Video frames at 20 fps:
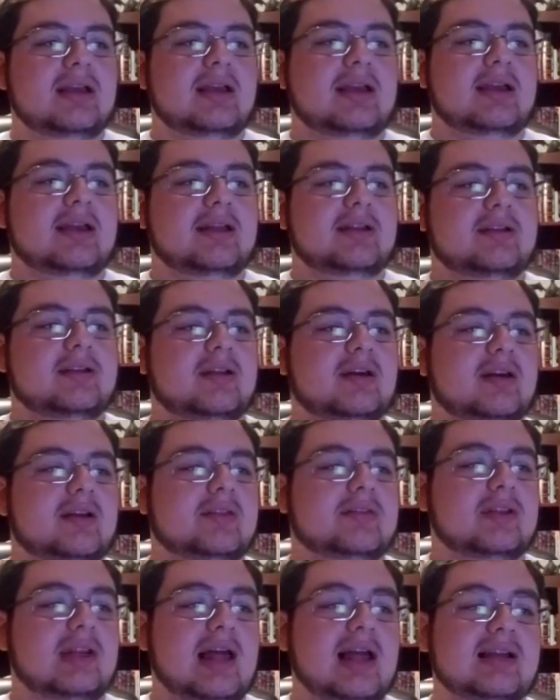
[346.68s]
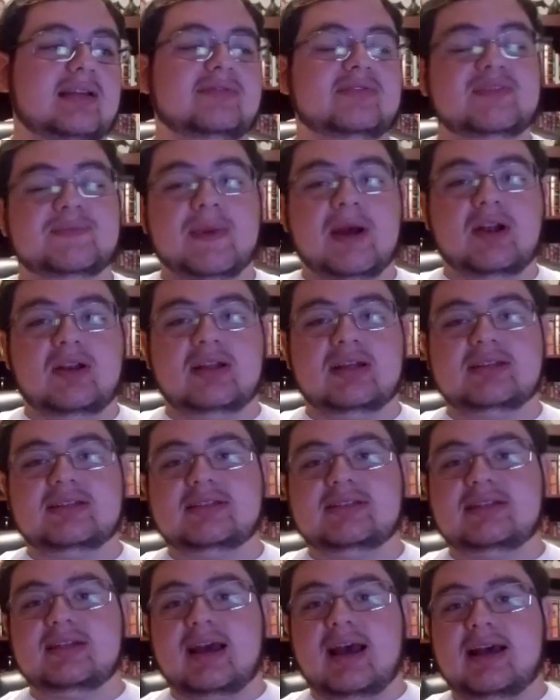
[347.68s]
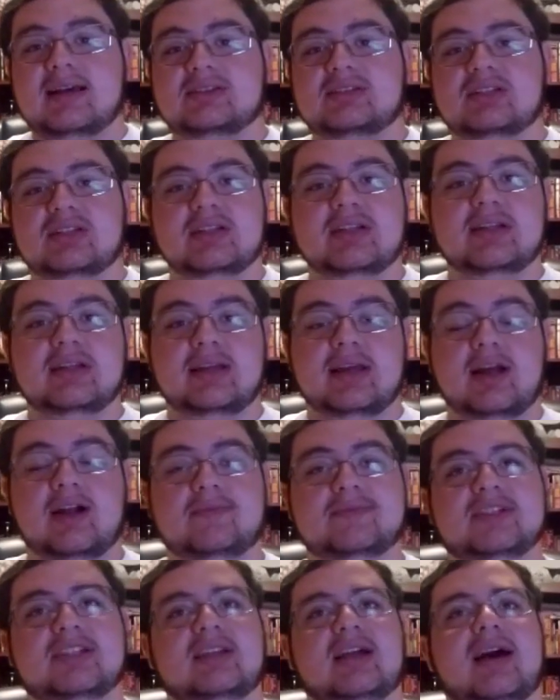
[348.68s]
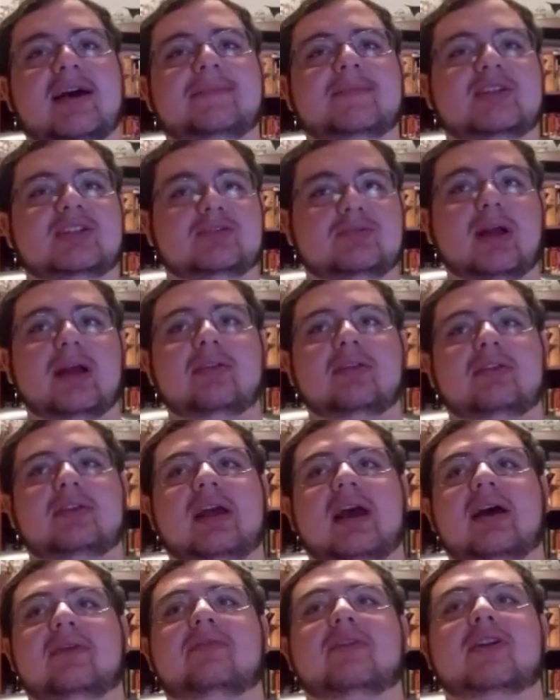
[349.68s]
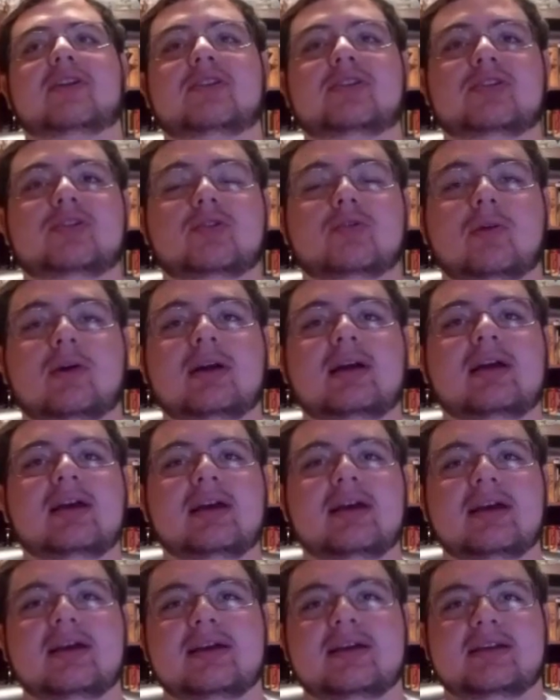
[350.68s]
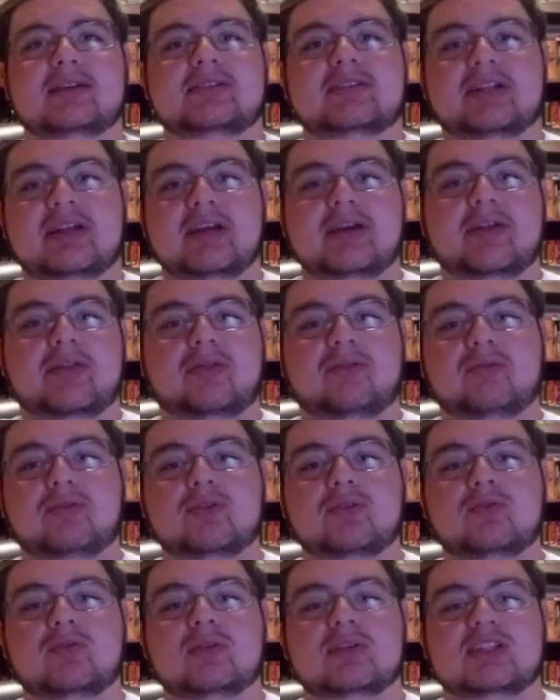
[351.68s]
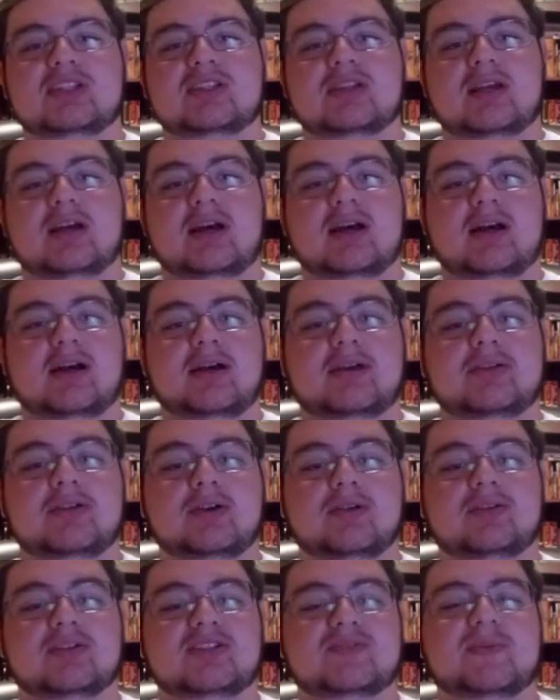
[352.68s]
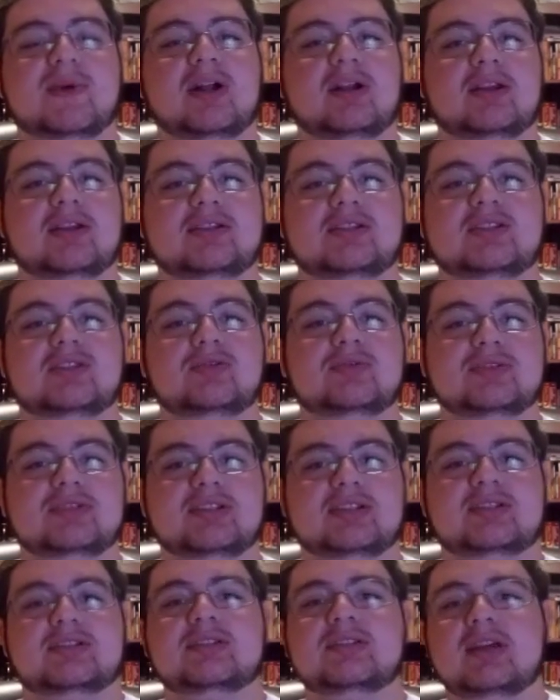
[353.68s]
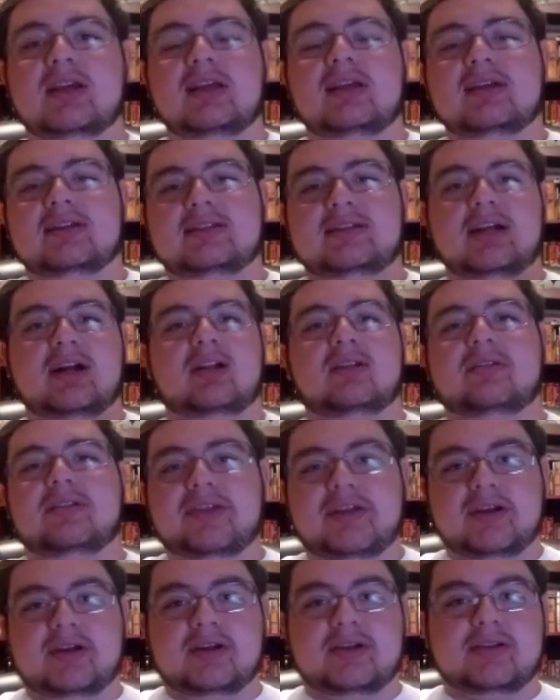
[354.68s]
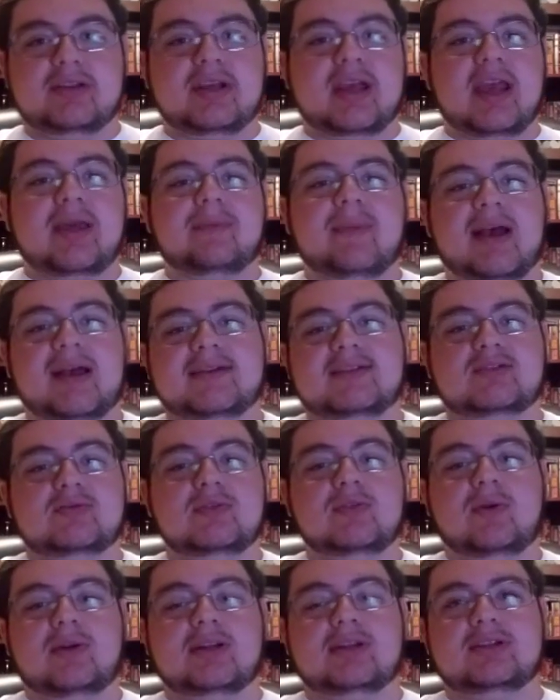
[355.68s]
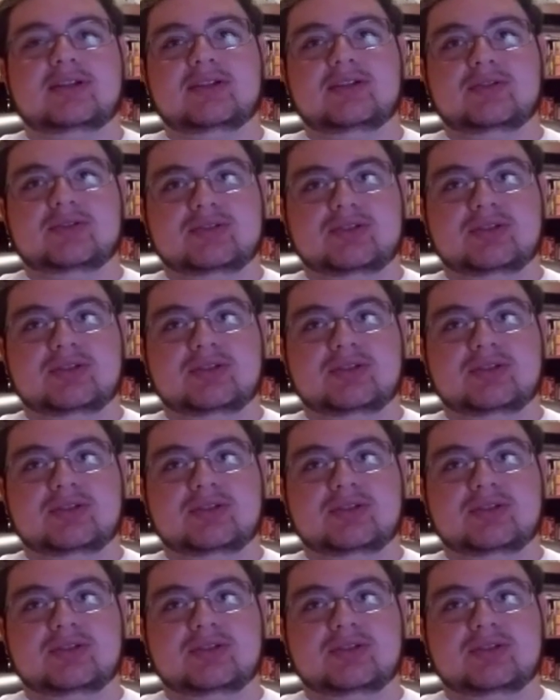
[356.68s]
And the lack of spell list actually helps a lot, because rather than having to dig through your spell list, you would just tell the game master what you want to do.